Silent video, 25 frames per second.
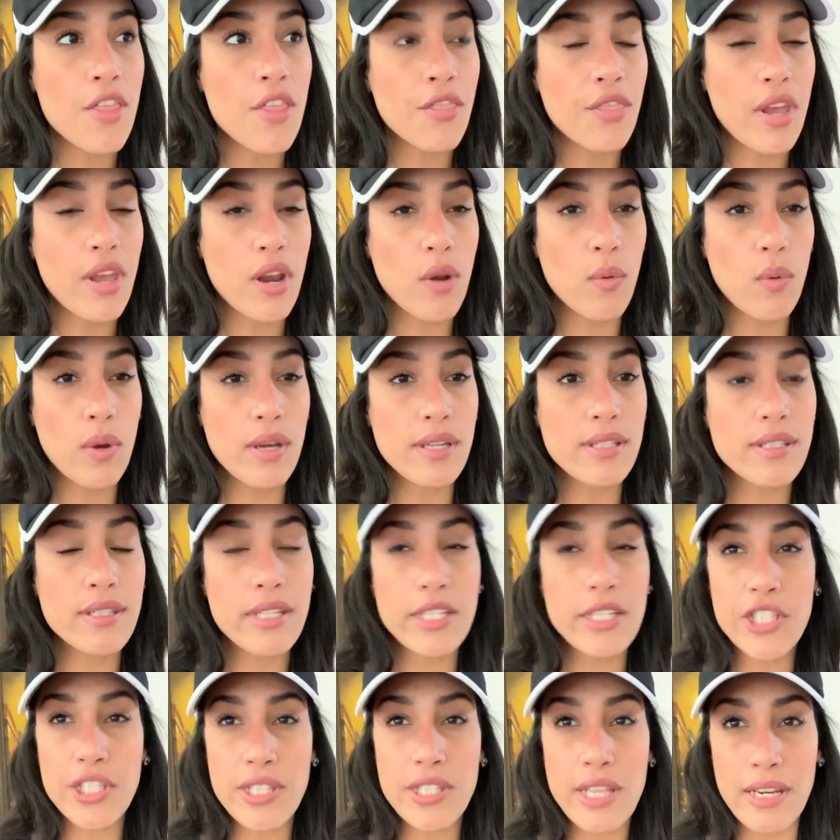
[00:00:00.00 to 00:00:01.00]
There was
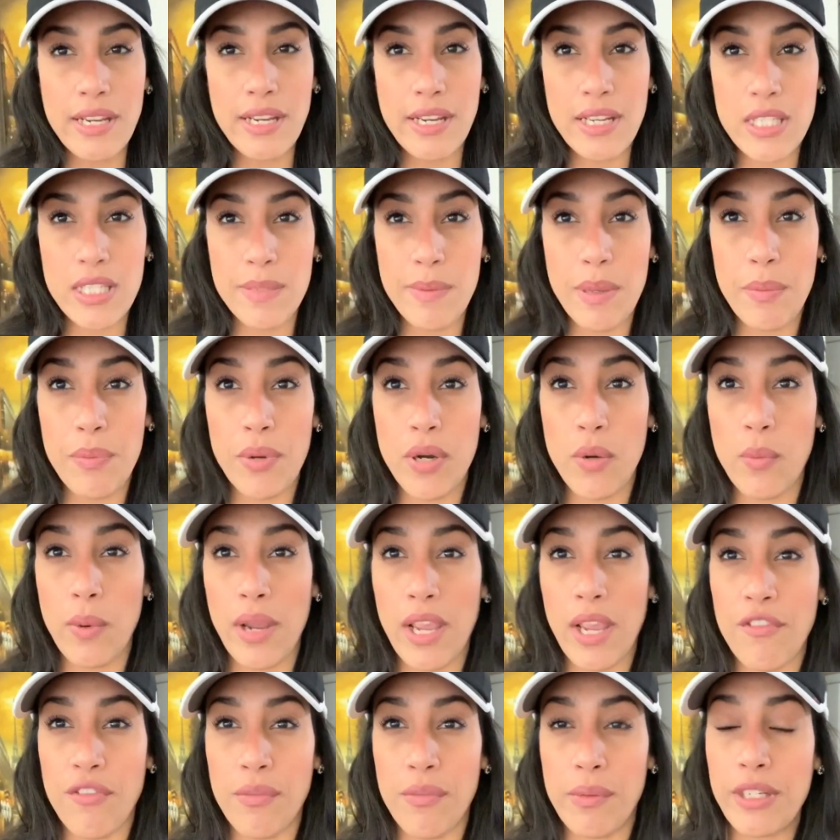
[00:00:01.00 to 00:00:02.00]
dishes that needs to be put
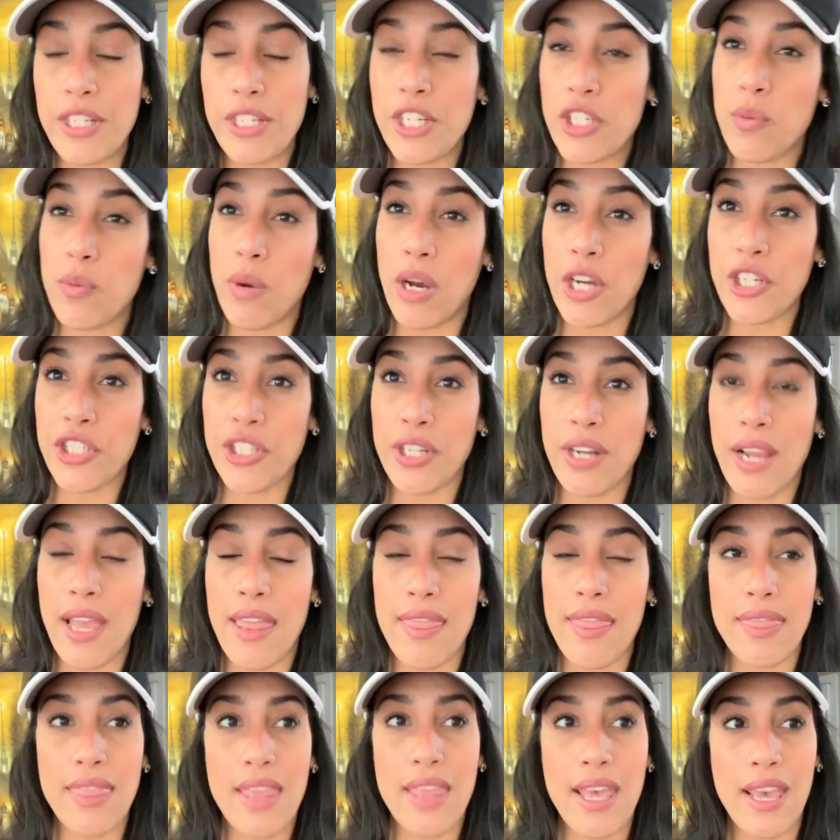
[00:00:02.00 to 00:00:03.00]
away from the dishwasher,
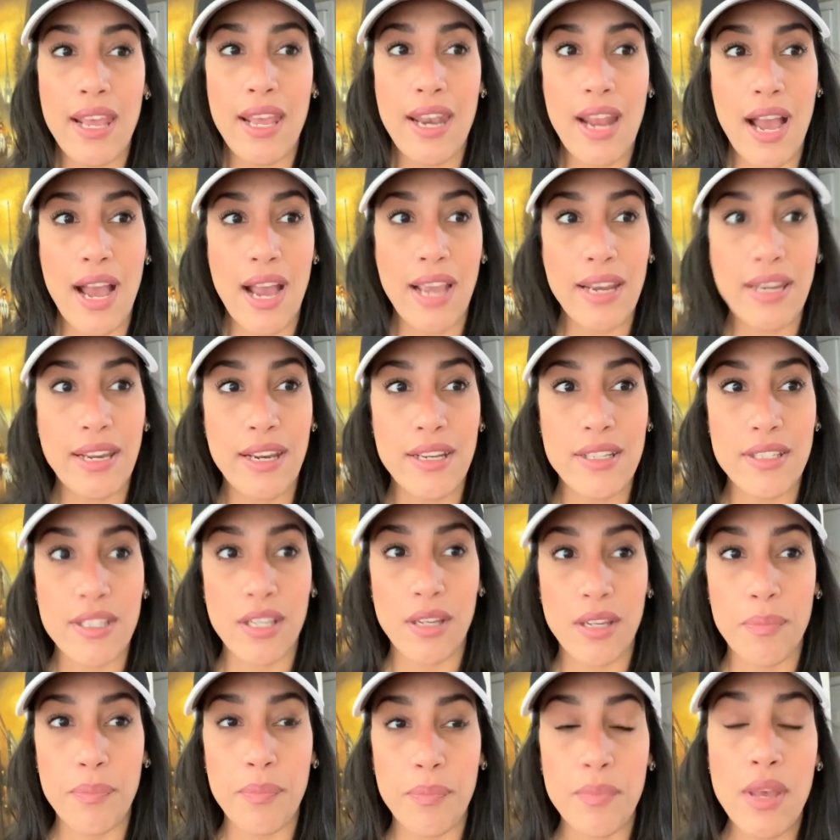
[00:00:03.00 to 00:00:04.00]
and then I needed
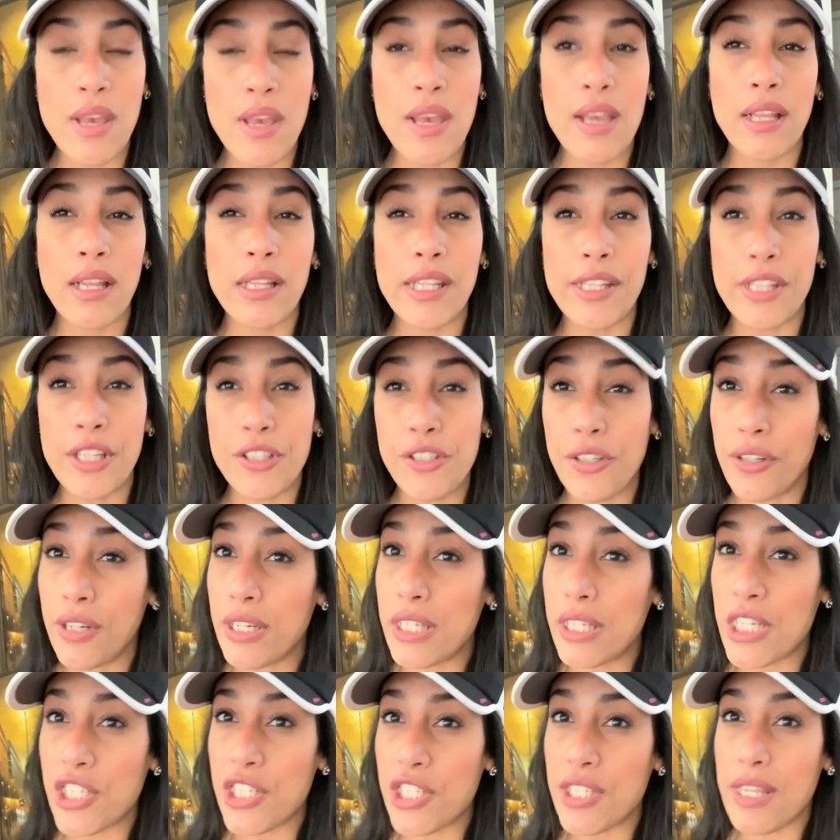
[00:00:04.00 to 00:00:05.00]
to clean the dirty
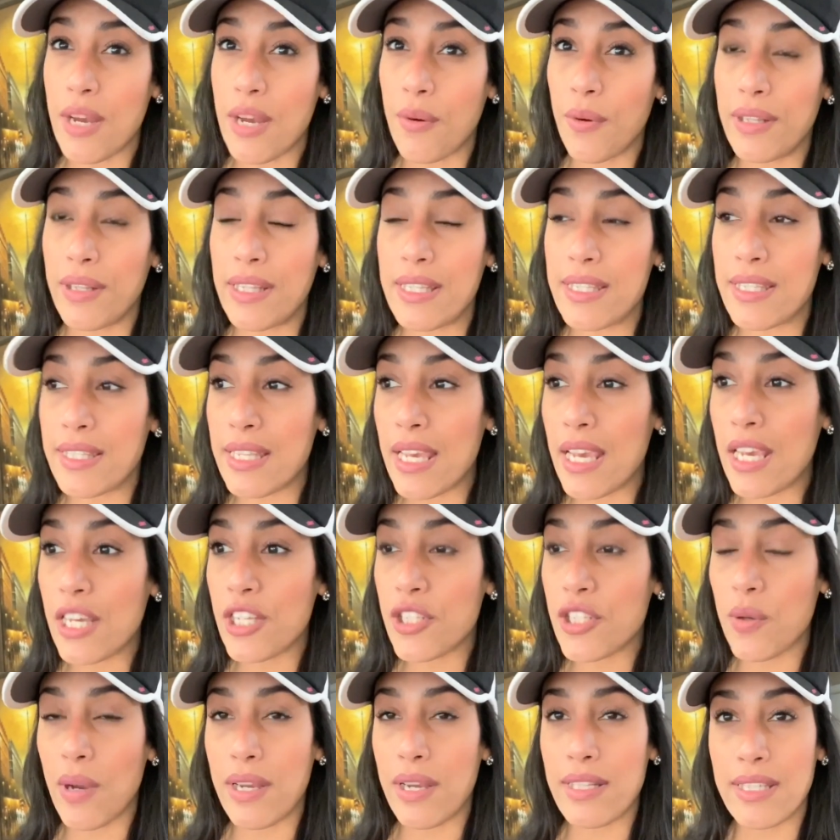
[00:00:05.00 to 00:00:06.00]
dishes that were in the sink.
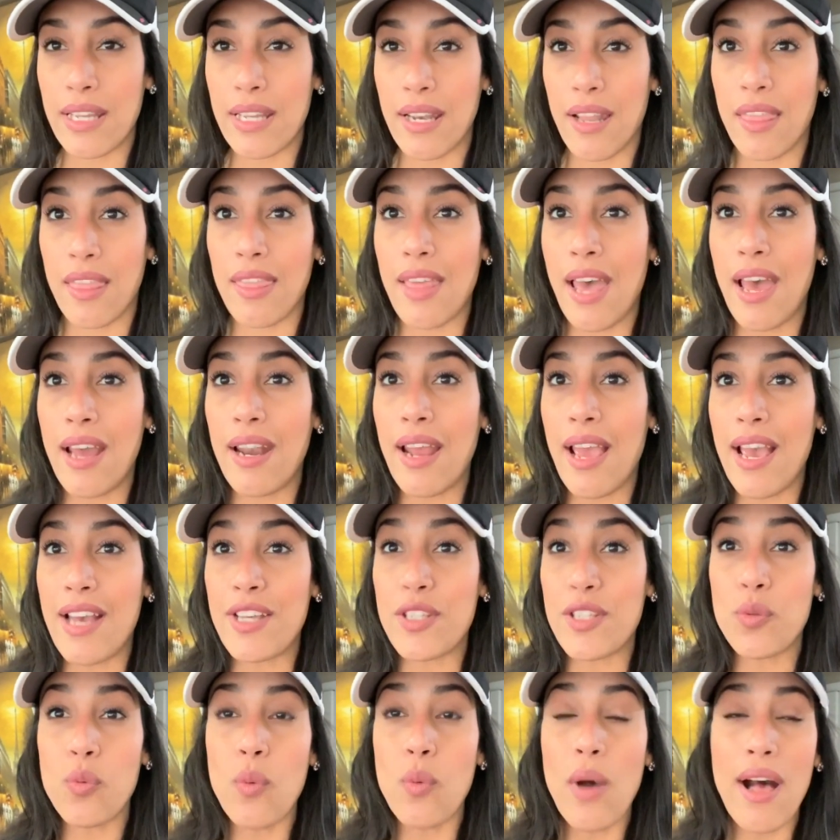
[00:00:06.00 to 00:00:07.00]
So I did that
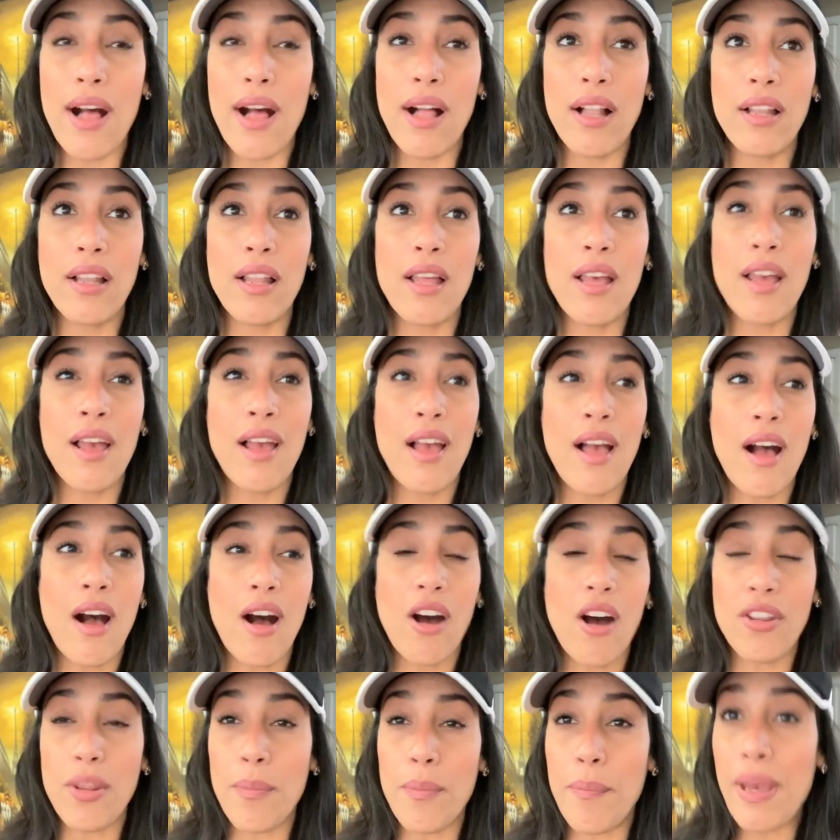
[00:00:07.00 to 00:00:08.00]
as well.
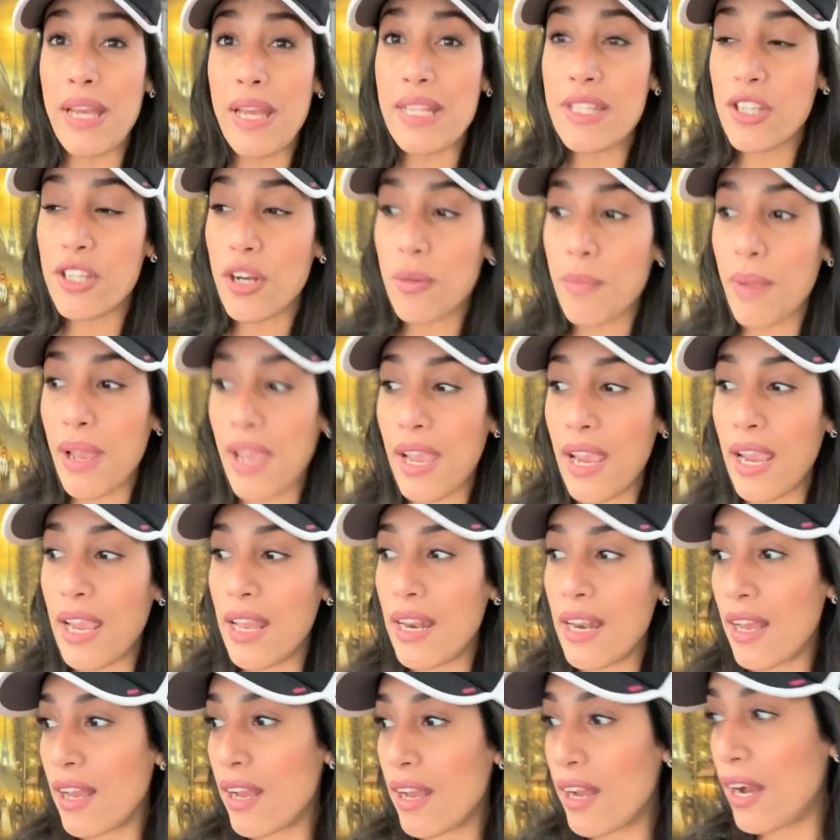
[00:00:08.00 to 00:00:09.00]
All the beds are
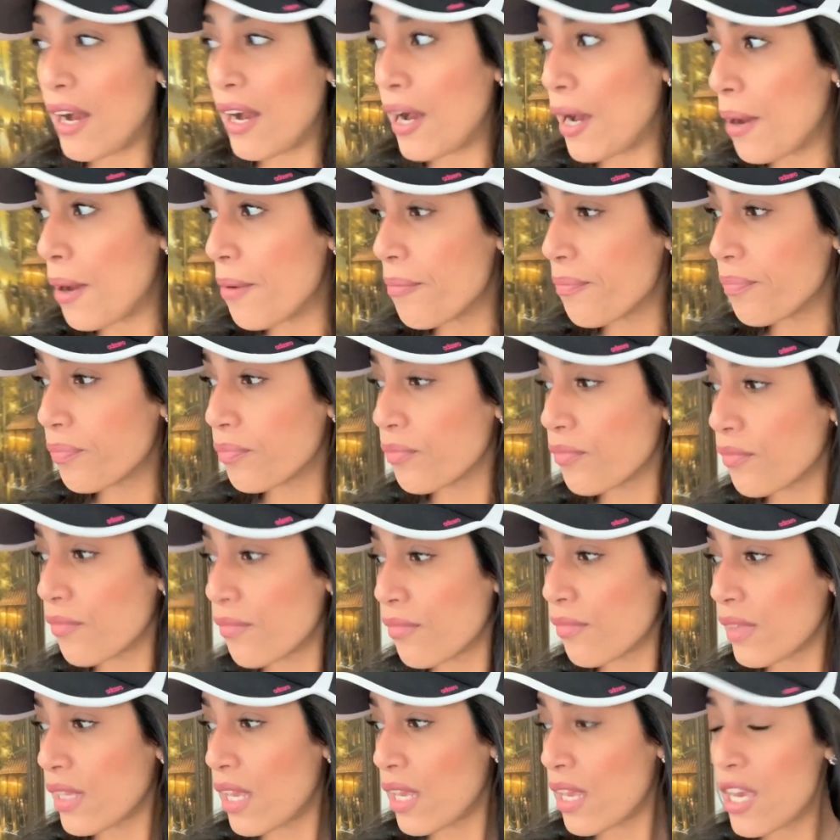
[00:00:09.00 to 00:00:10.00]
made.
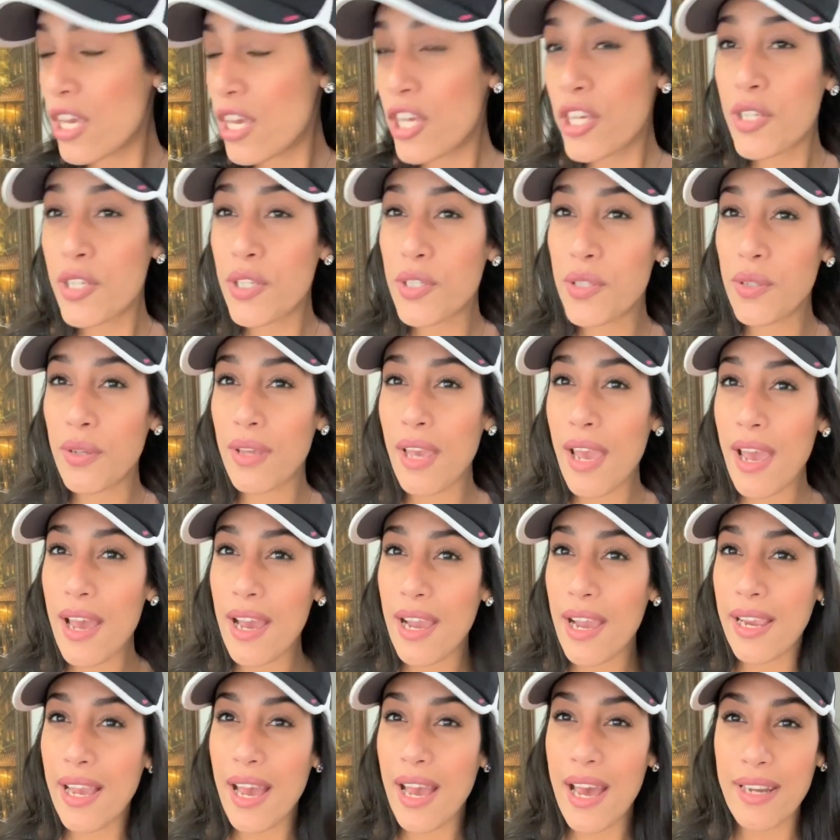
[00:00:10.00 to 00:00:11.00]
So yeah,
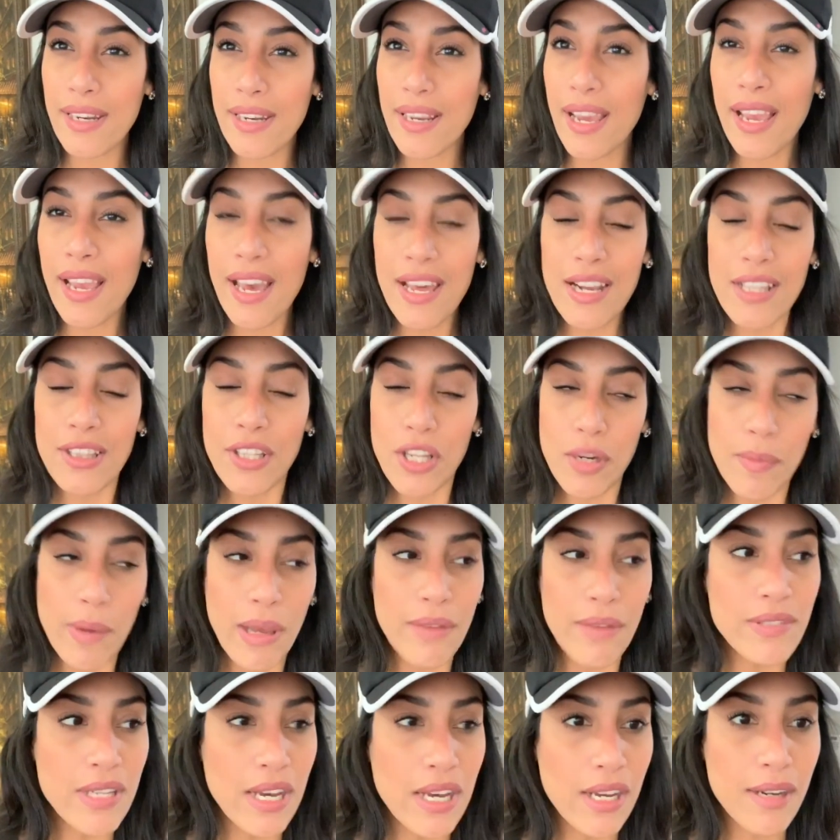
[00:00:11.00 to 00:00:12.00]
I got a little bit
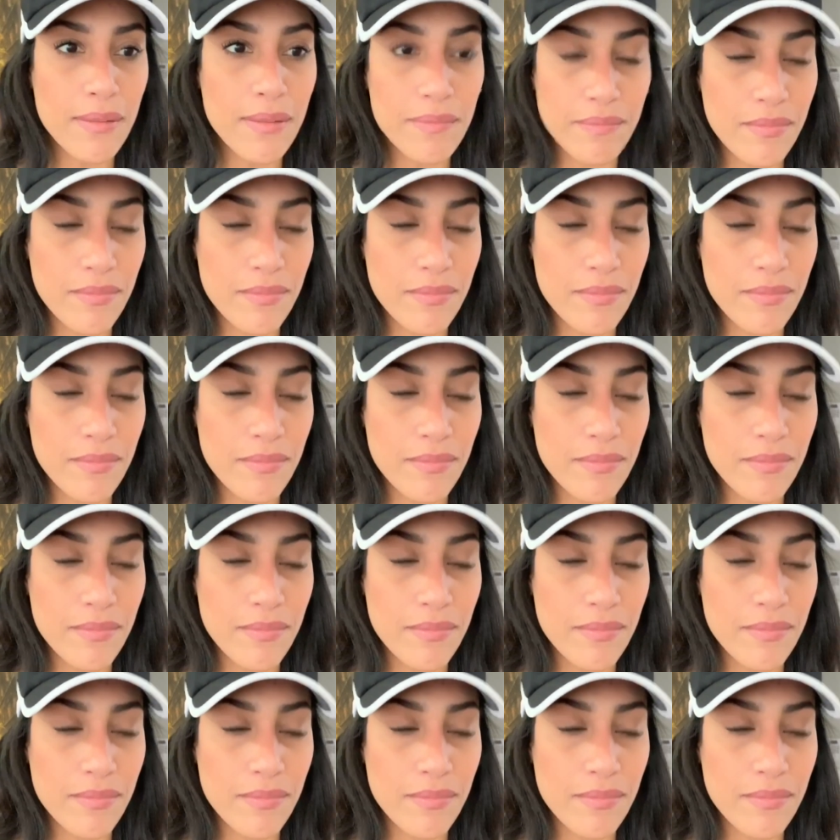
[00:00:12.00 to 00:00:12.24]
of done.